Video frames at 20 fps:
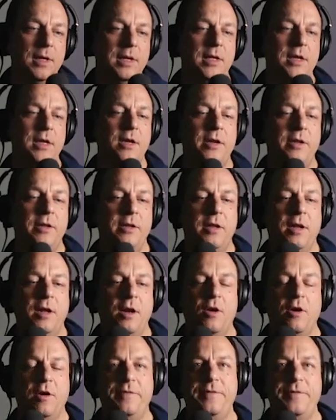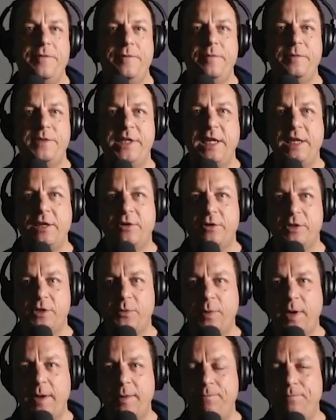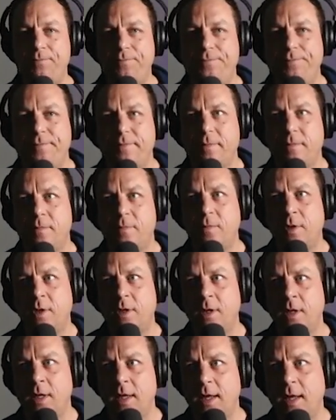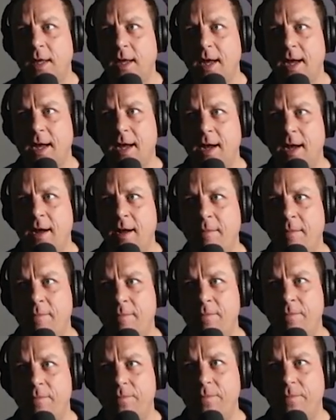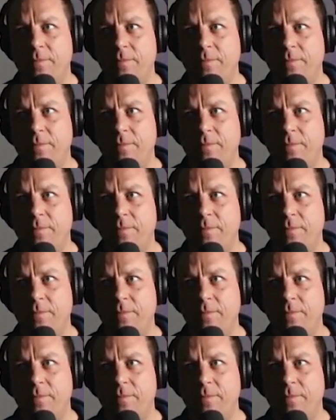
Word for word: you know, a lot of sink or swim. And